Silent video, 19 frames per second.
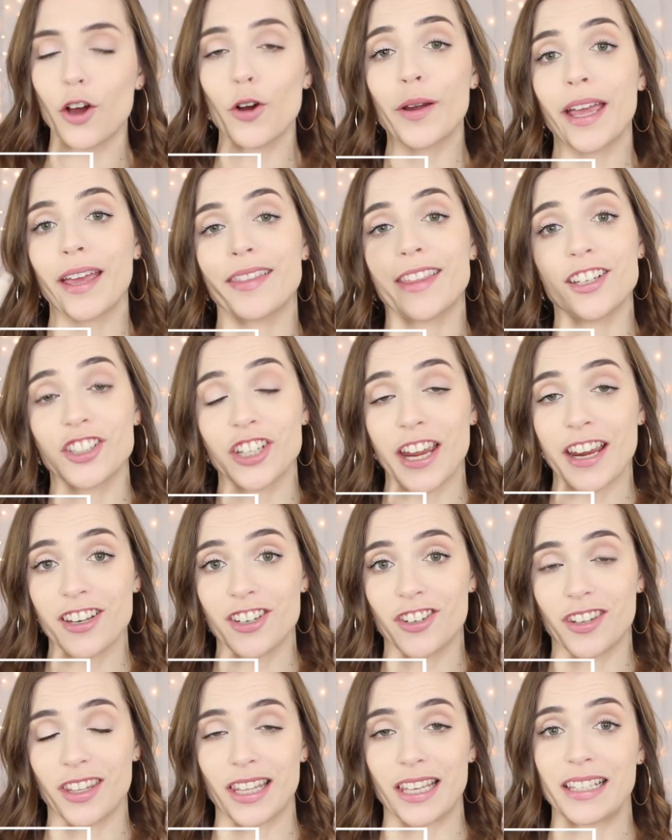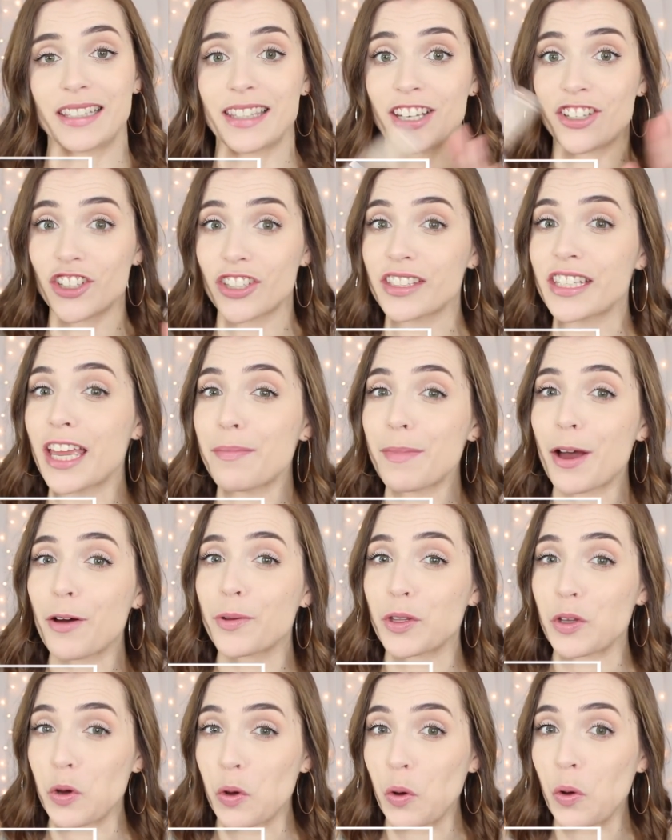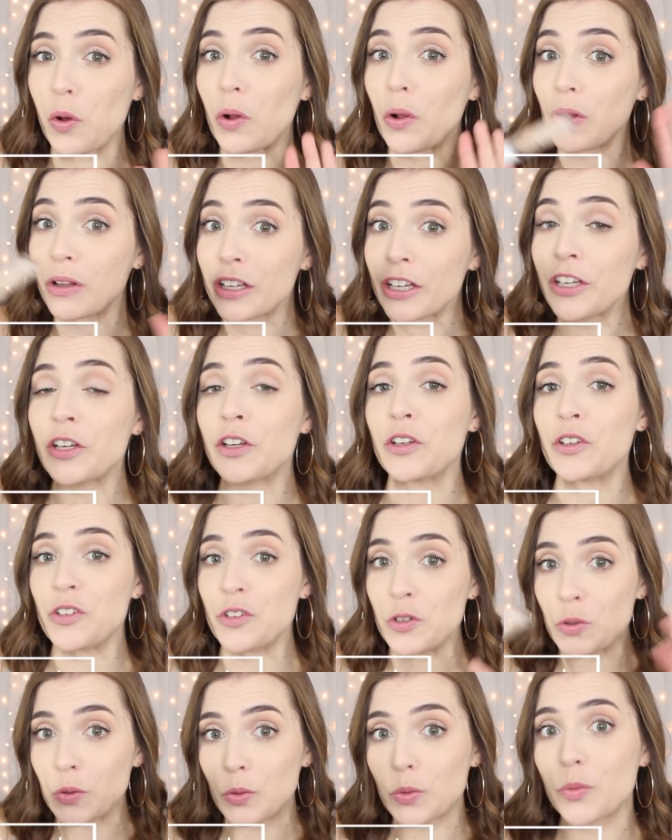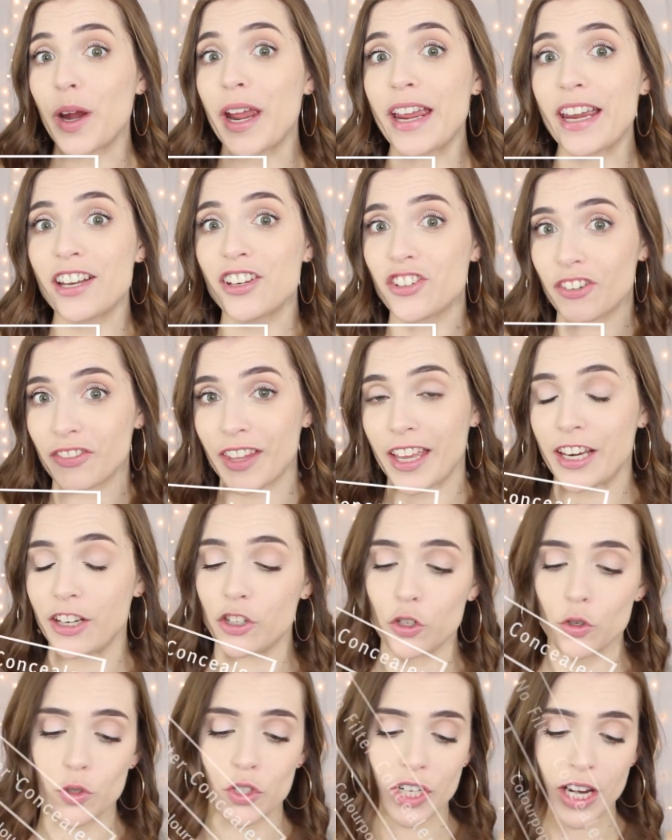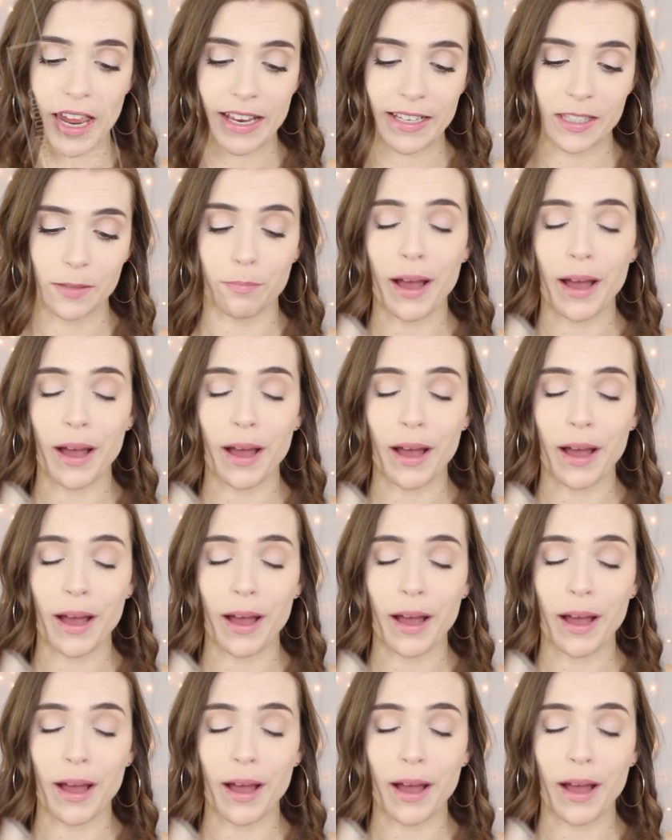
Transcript: Okay, they changed these. They just came out with a whole new range and like new shades.